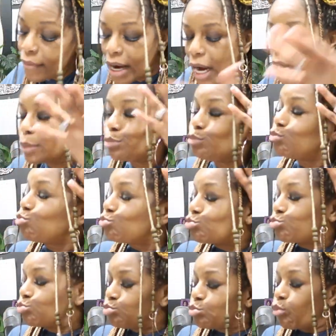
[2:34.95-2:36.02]
all right.
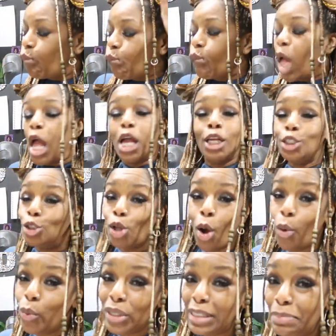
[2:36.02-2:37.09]
And
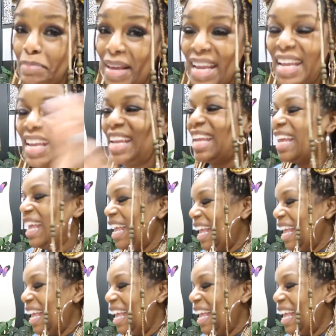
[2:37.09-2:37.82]
so was me,